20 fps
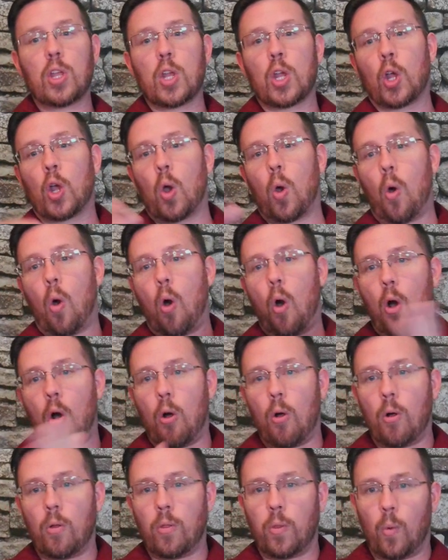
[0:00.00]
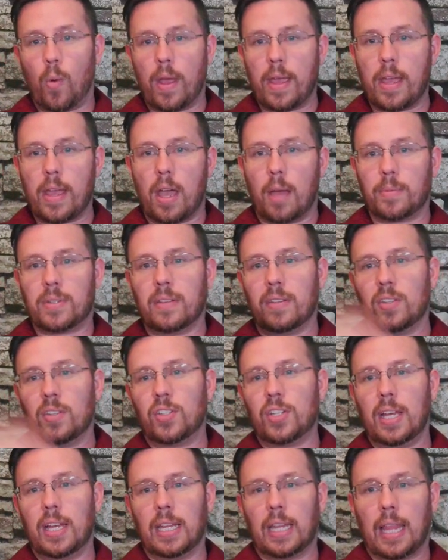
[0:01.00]
you can go all the way up to the
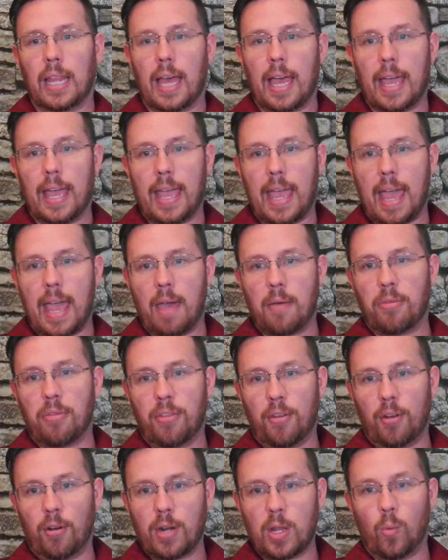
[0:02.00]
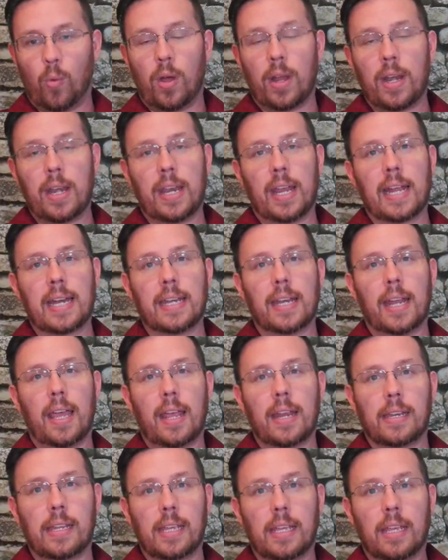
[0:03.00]
GLI at
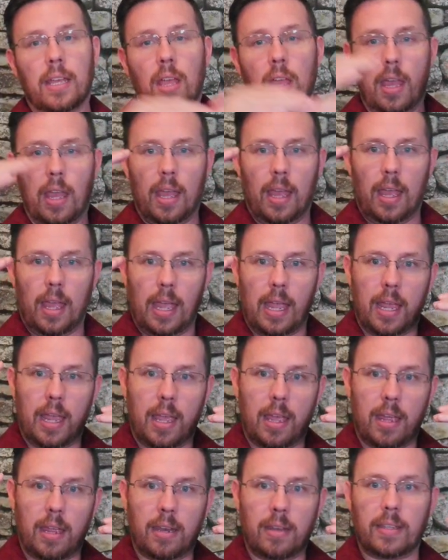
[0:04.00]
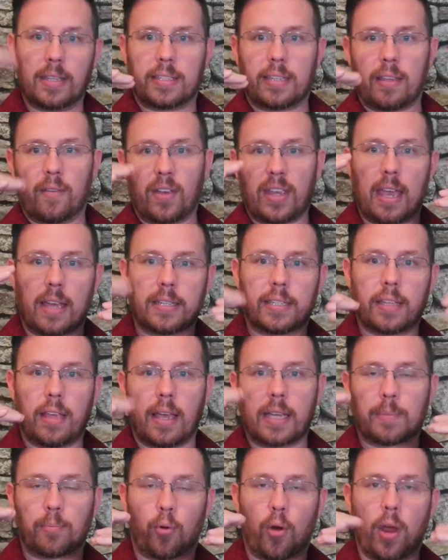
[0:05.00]
31,990, and the Civic
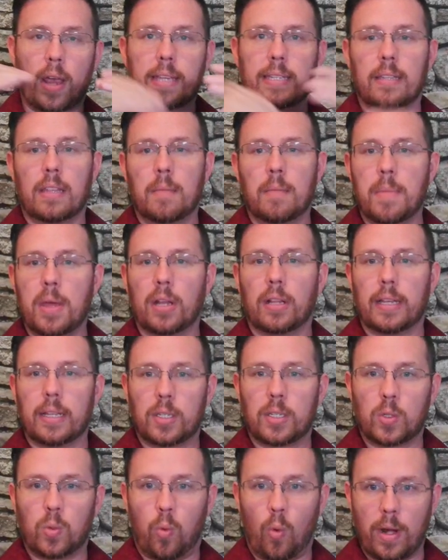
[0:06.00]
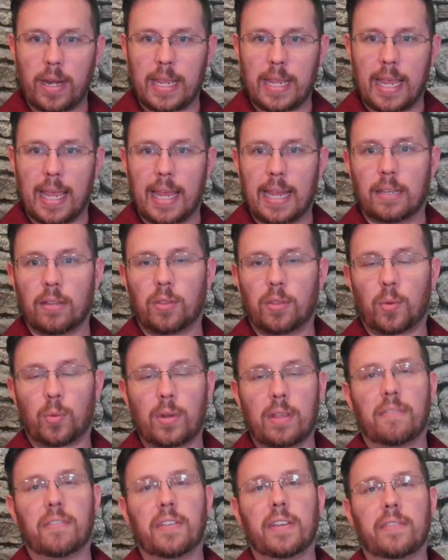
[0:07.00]
Si is priced in the middle at
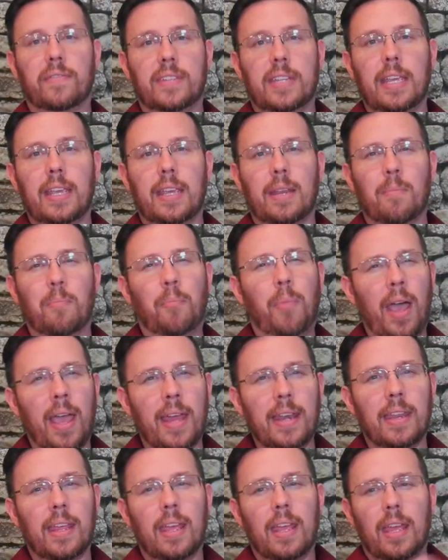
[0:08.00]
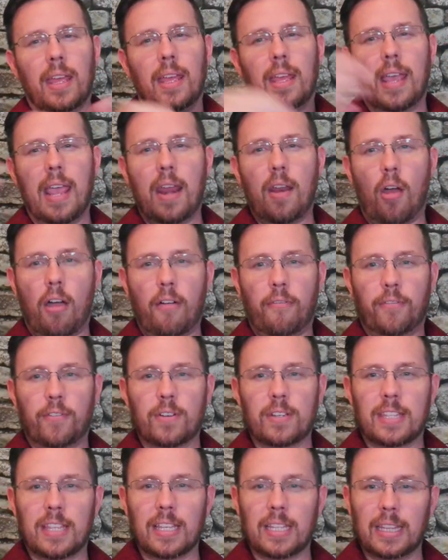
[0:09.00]
28,315. But it
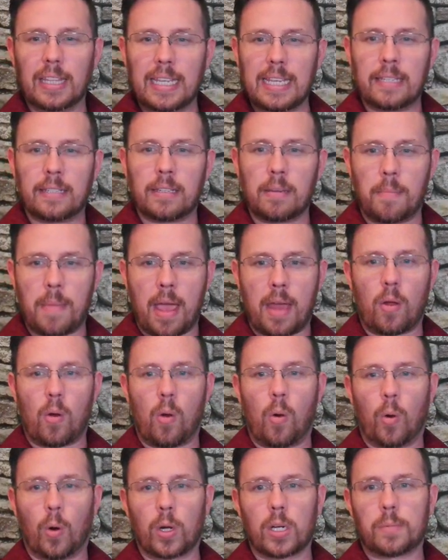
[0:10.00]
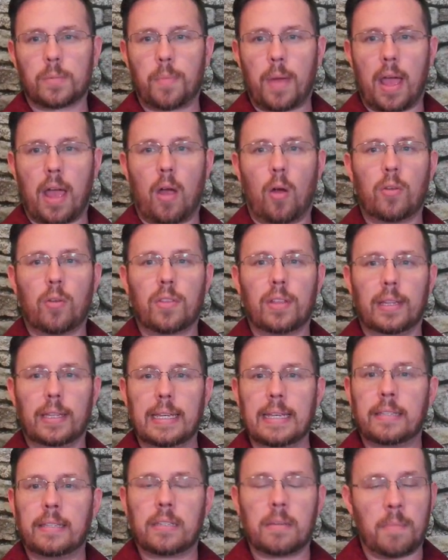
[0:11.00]
offers the least amount of horsepower, the
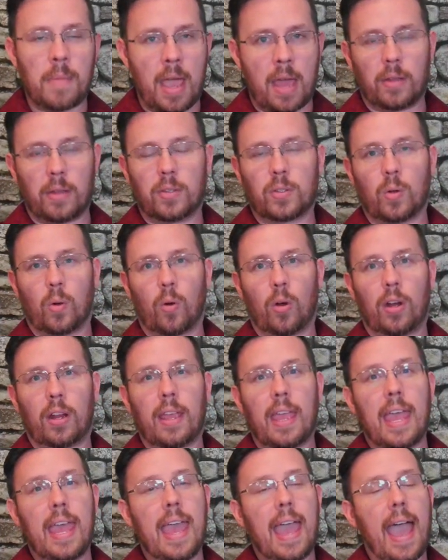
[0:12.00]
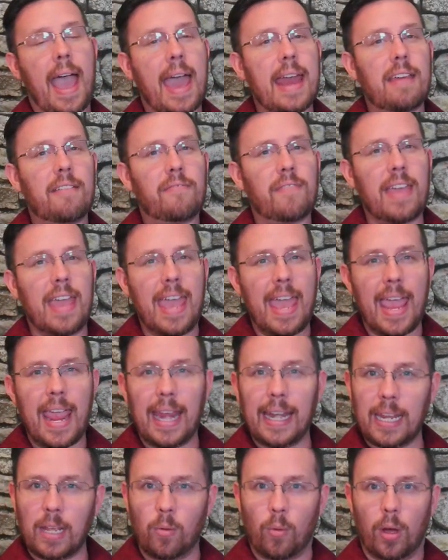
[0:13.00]
least amount of torque out of
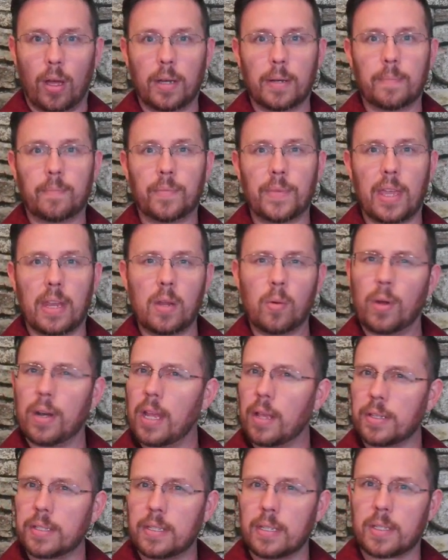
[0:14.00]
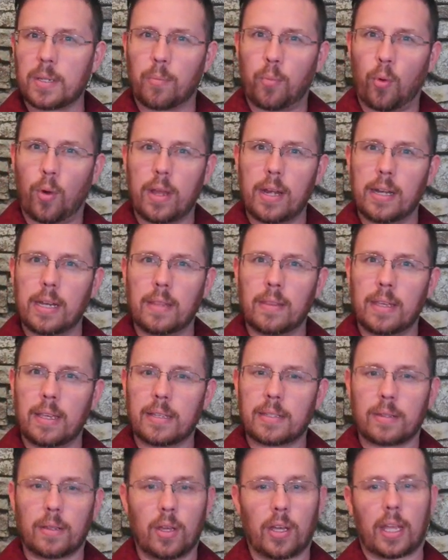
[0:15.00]
anyone. Anyone else disappointed in
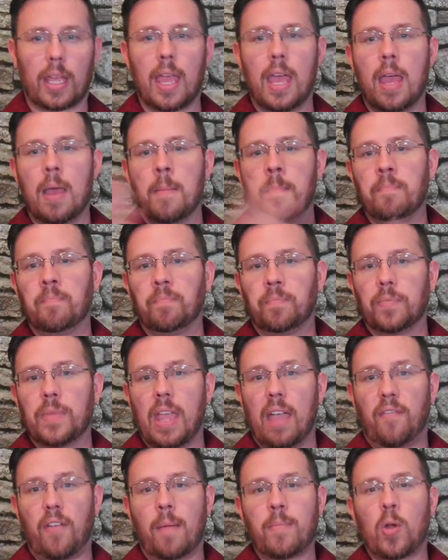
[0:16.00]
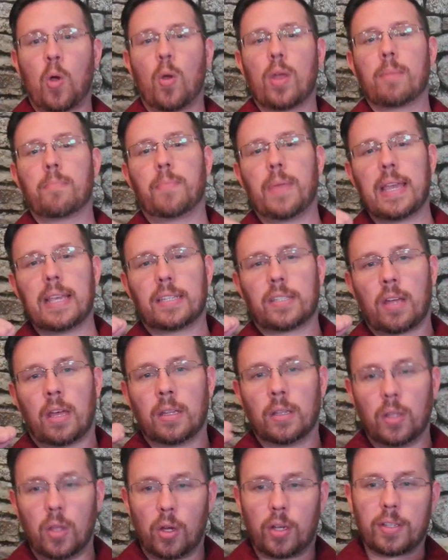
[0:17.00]
this? Look, if I'm going based
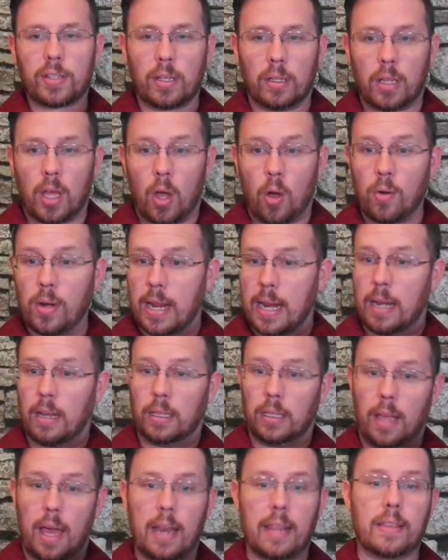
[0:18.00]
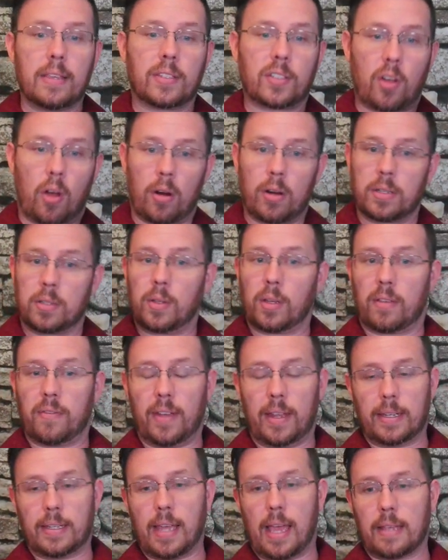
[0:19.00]
on looks alone, and a lot of these cars look
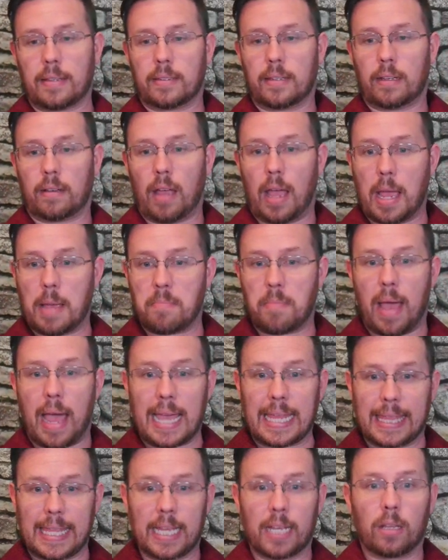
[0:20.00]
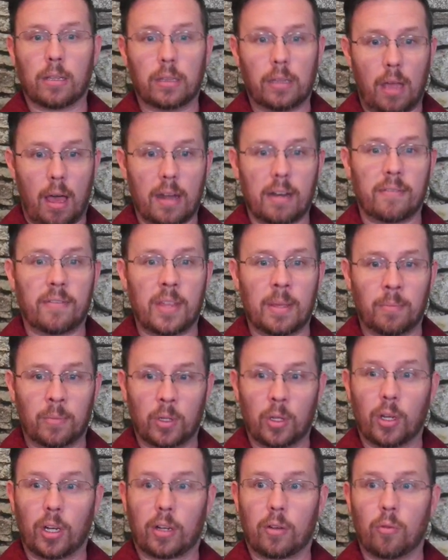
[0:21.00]
fantastic. I think a lot of them
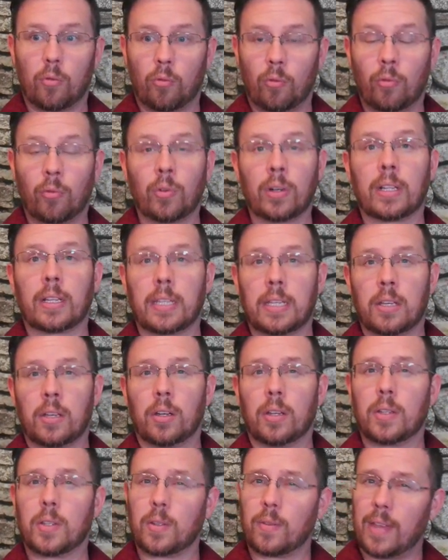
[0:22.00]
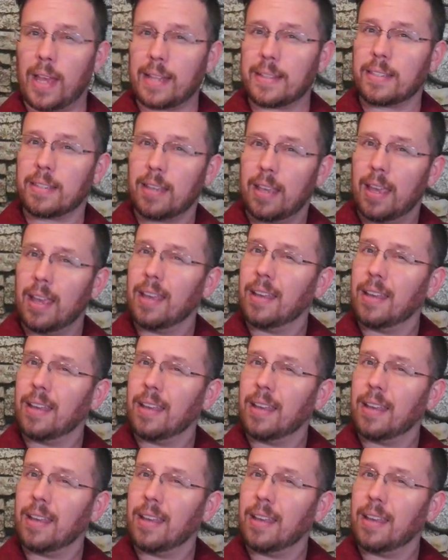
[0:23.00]
look really good. So that's,